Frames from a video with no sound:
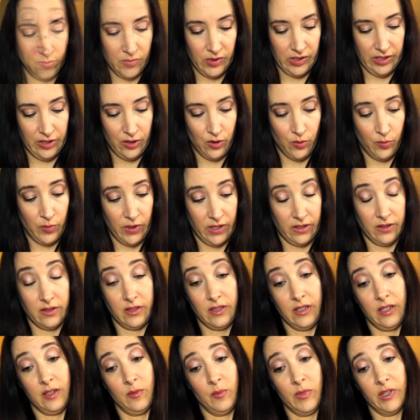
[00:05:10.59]
I'm really hoping
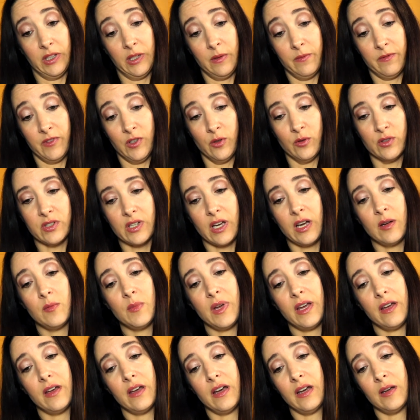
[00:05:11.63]
it's not in my lymph nodes.
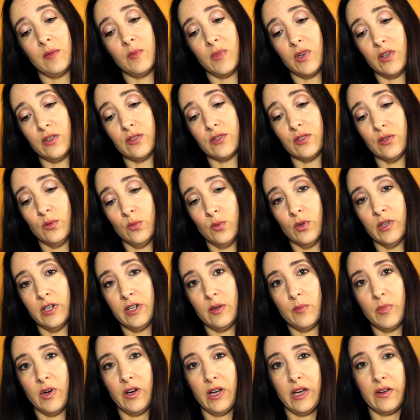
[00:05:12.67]
I'm also worried
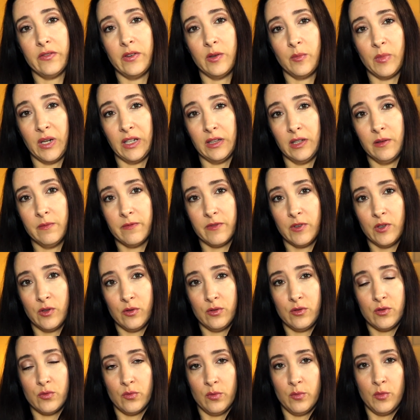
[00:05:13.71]
about having my lymph
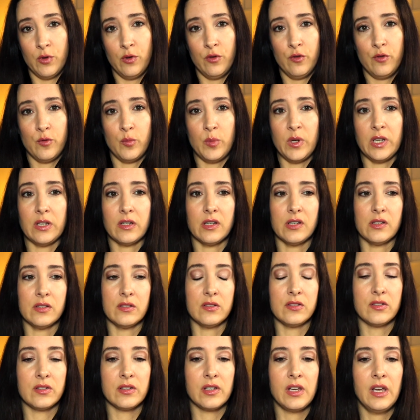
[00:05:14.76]
nodes removed
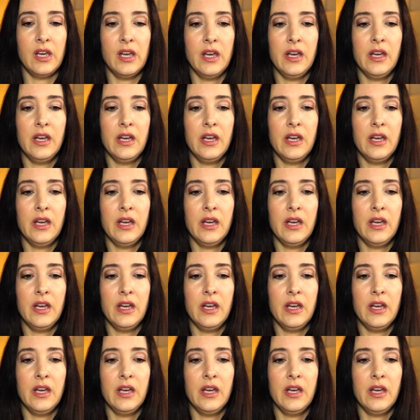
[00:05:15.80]
because